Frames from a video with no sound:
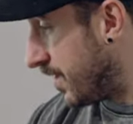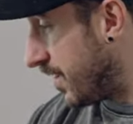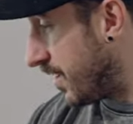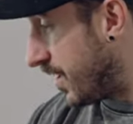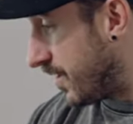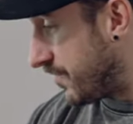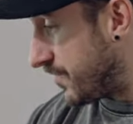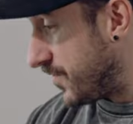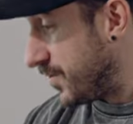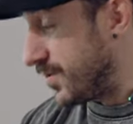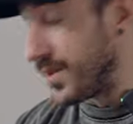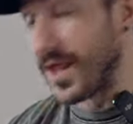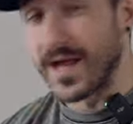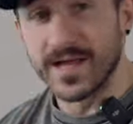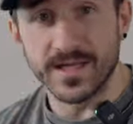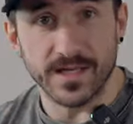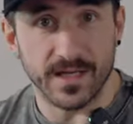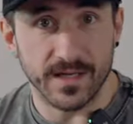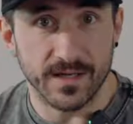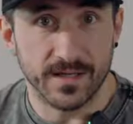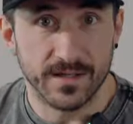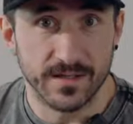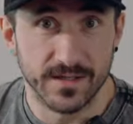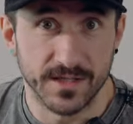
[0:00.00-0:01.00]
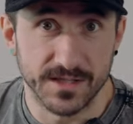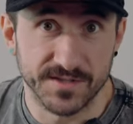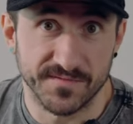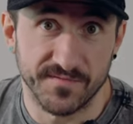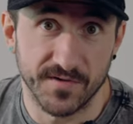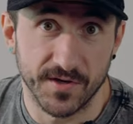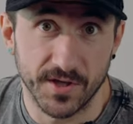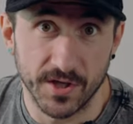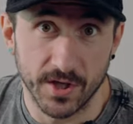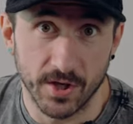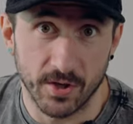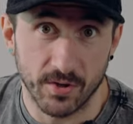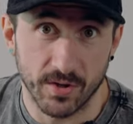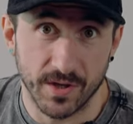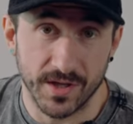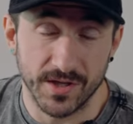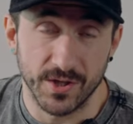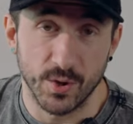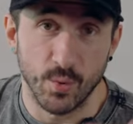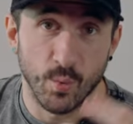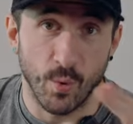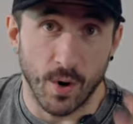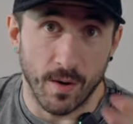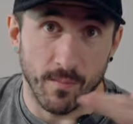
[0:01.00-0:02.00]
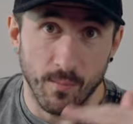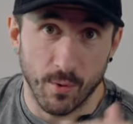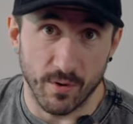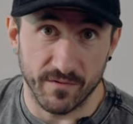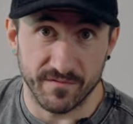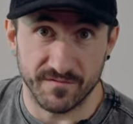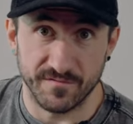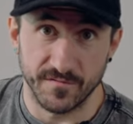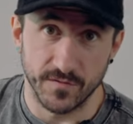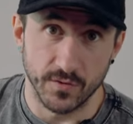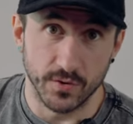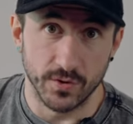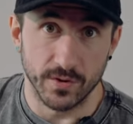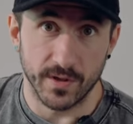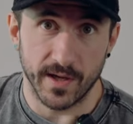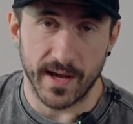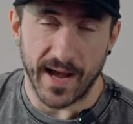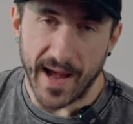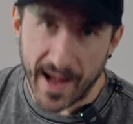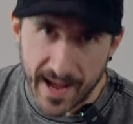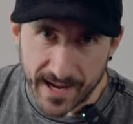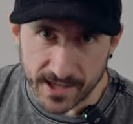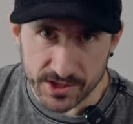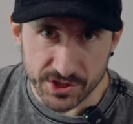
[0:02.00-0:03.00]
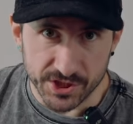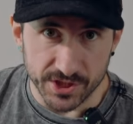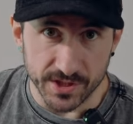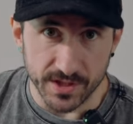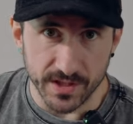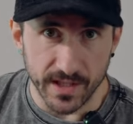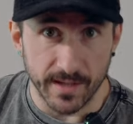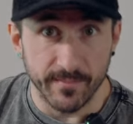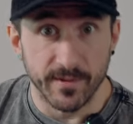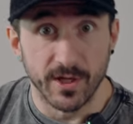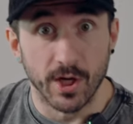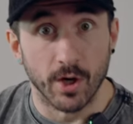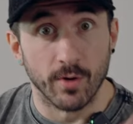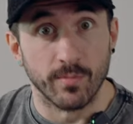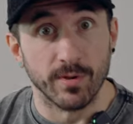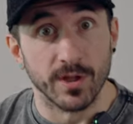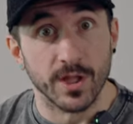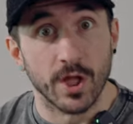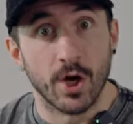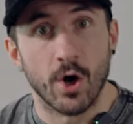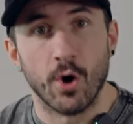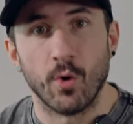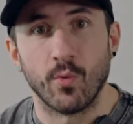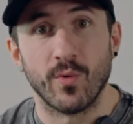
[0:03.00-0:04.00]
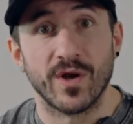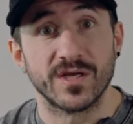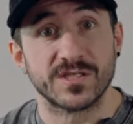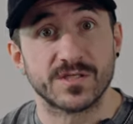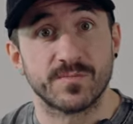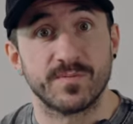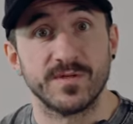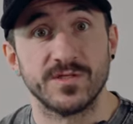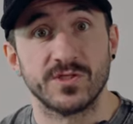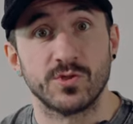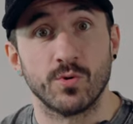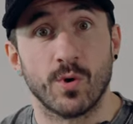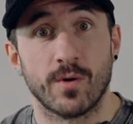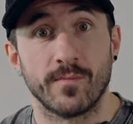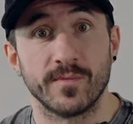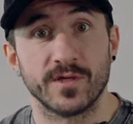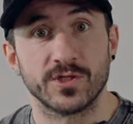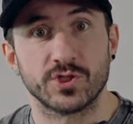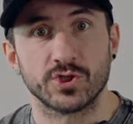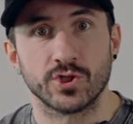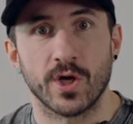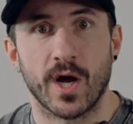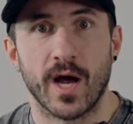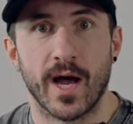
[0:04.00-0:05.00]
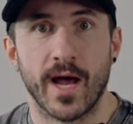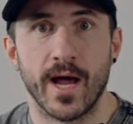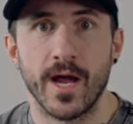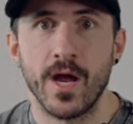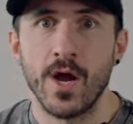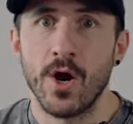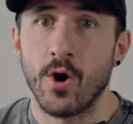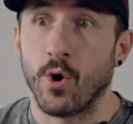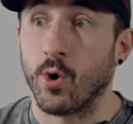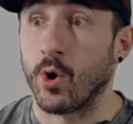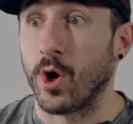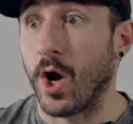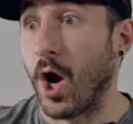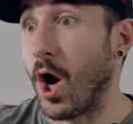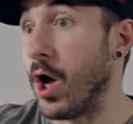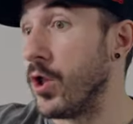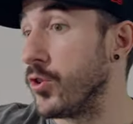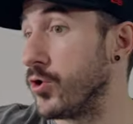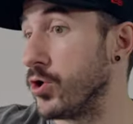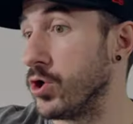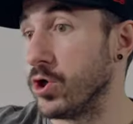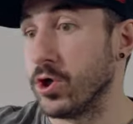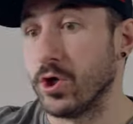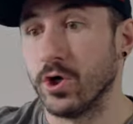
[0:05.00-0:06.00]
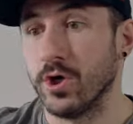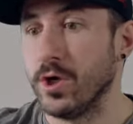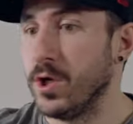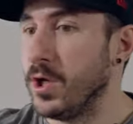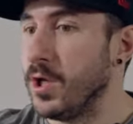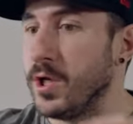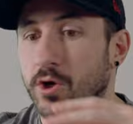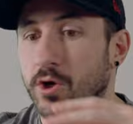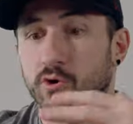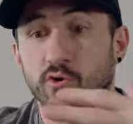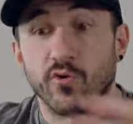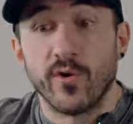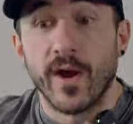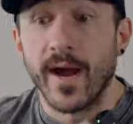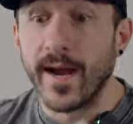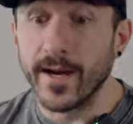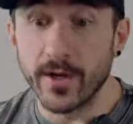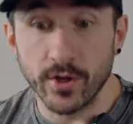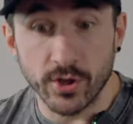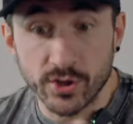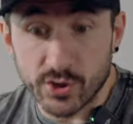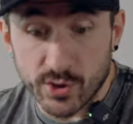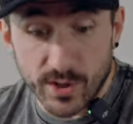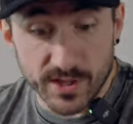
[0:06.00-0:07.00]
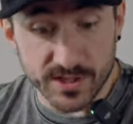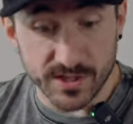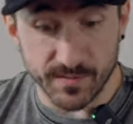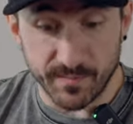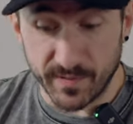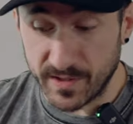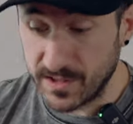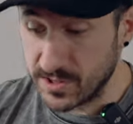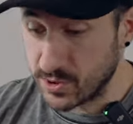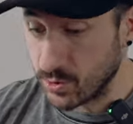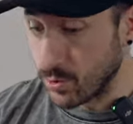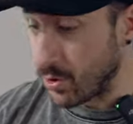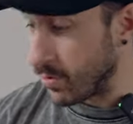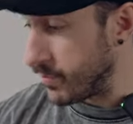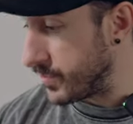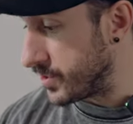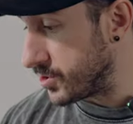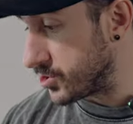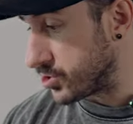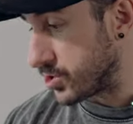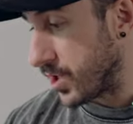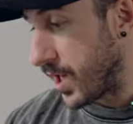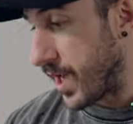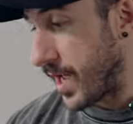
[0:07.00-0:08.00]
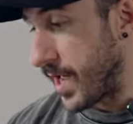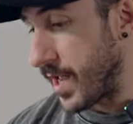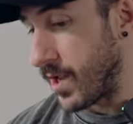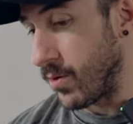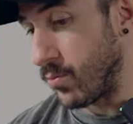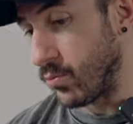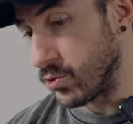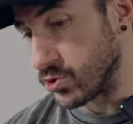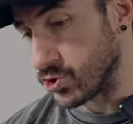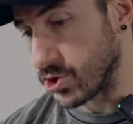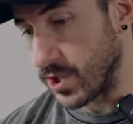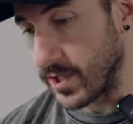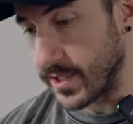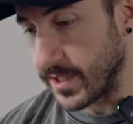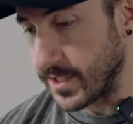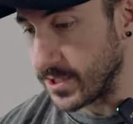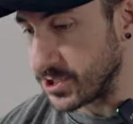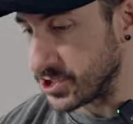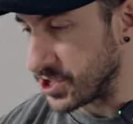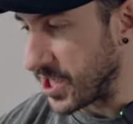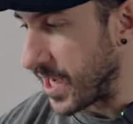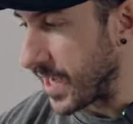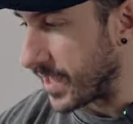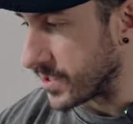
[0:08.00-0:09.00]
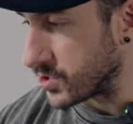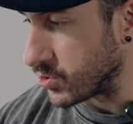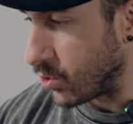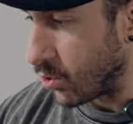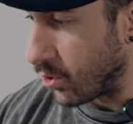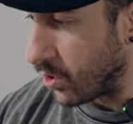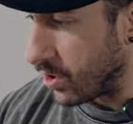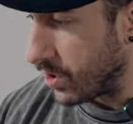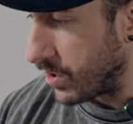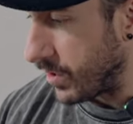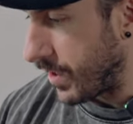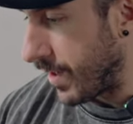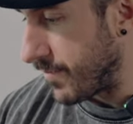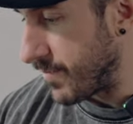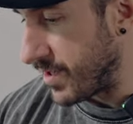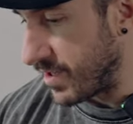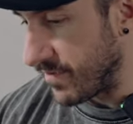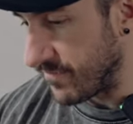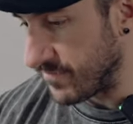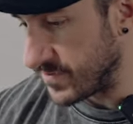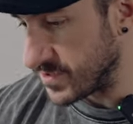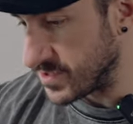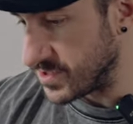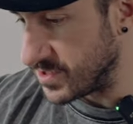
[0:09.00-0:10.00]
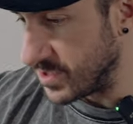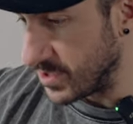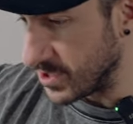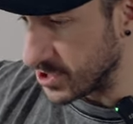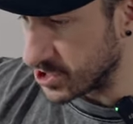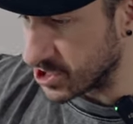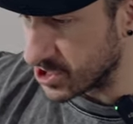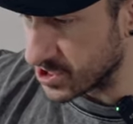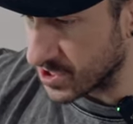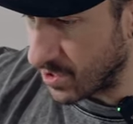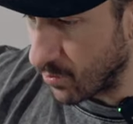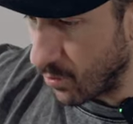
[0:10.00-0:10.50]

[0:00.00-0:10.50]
If you like this video and you want more food action, let me know below recipes you want me to try or other creators' recipes you want me to try, and we'll try to get jacked. Or, I mean, if it's delicious,